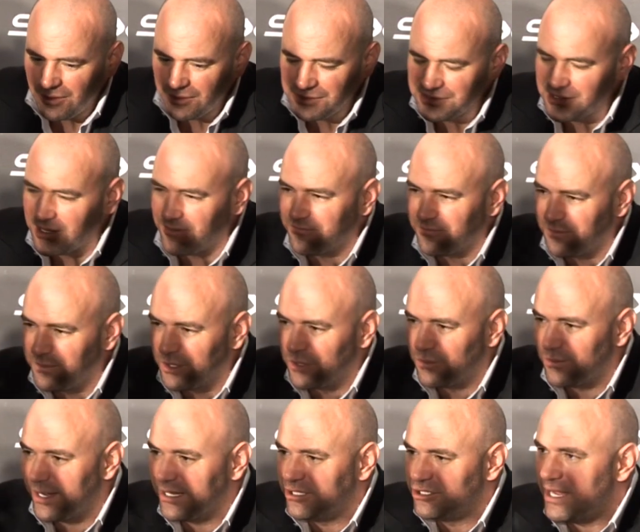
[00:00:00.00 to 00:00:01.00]
stuff from the
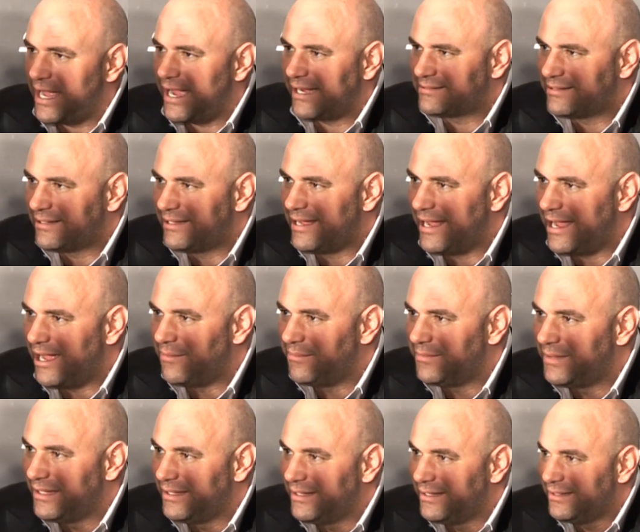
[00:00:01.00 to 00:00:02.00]
Greg Jackson
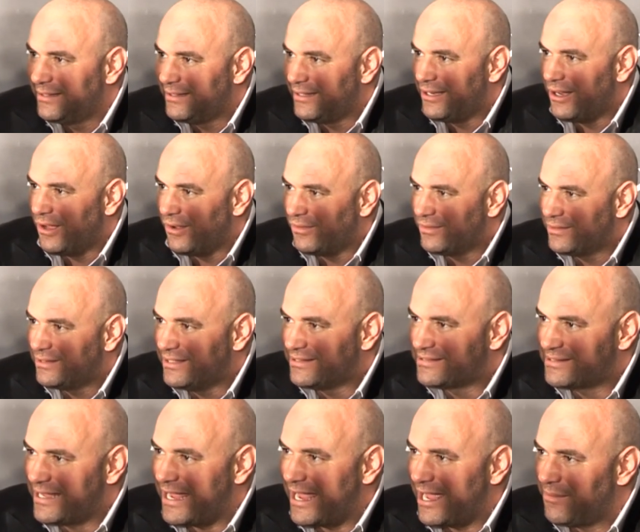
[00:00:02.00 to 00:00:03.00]
camp, you know,
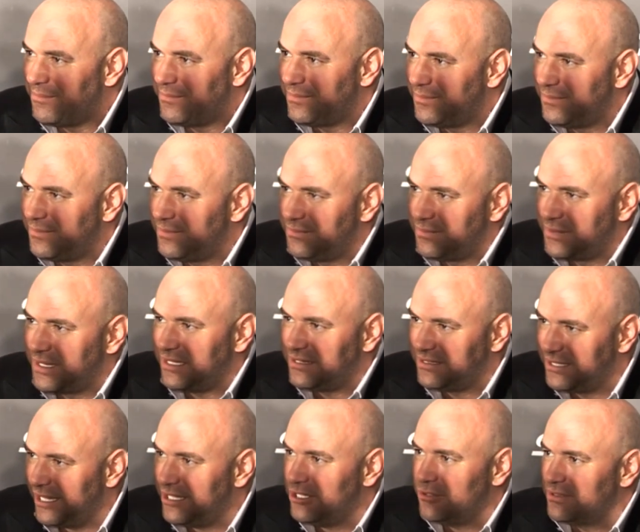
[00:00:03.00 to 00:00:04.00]
this camp
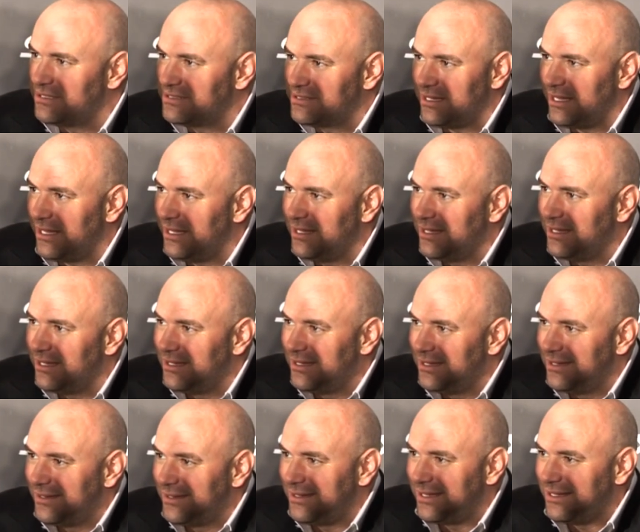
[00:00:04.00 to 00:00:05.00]
continuously.
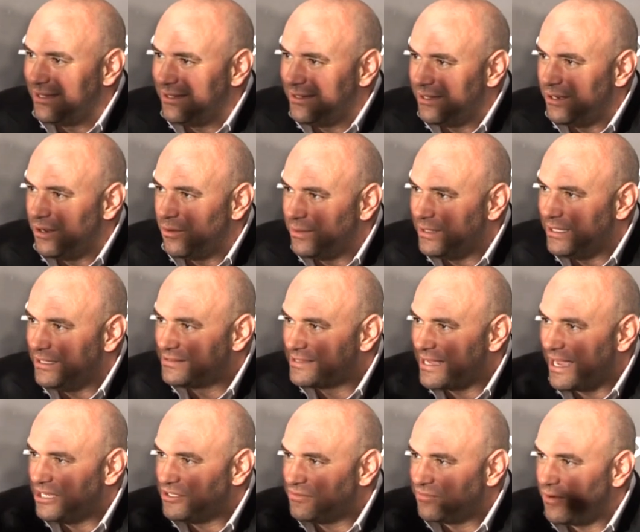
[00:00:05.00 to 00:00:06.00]
You know, when these
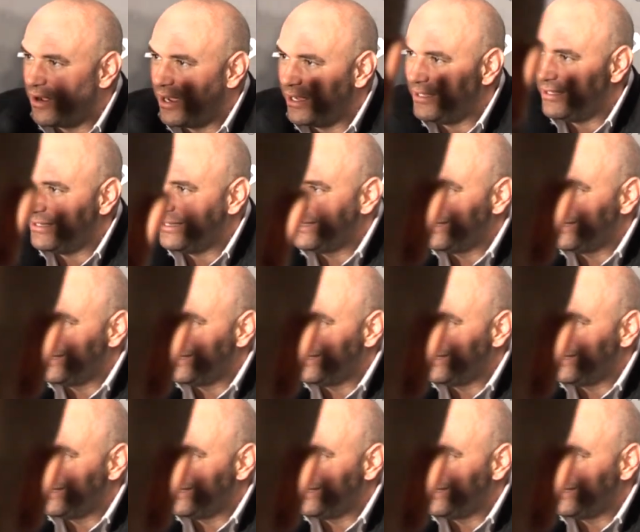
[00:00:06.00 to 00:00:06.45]
guys fight,